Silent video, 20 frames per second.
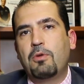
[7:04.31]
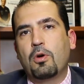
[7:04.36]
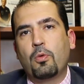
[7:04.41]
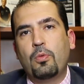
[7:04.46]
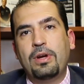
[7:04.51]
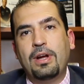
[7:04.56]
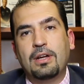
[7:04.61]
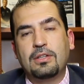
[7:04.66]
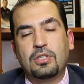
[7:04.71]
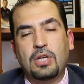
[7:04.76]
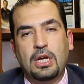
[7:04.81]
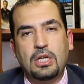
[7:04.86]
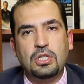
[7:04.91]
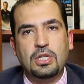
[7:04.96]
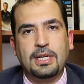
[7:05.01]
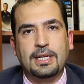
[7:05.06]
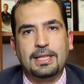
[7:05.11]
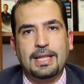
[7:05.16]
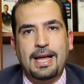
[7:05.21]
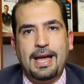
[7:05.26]
where we are
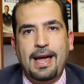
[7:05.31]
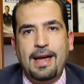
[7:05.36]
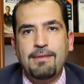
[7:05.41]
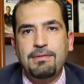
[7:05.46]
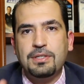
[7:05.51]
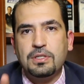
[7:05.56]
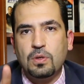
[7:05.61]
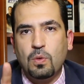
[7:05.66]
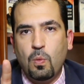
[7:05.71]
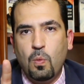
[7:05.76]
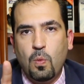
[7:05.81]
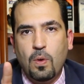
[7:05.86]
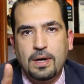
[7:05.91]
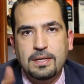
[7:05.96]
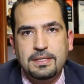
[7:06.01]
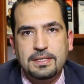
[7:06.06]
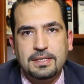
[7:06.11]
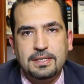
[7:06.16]
changing lives one